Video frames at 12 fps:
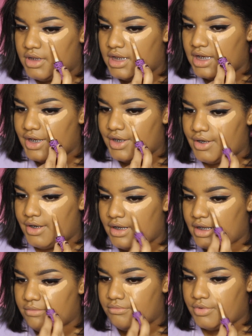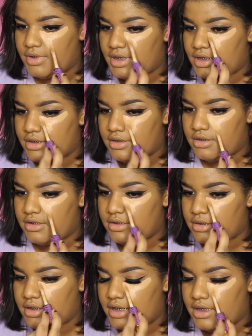there and bring it
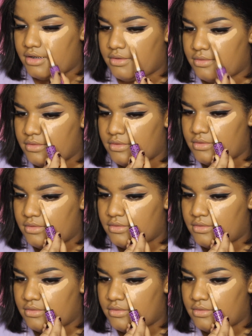down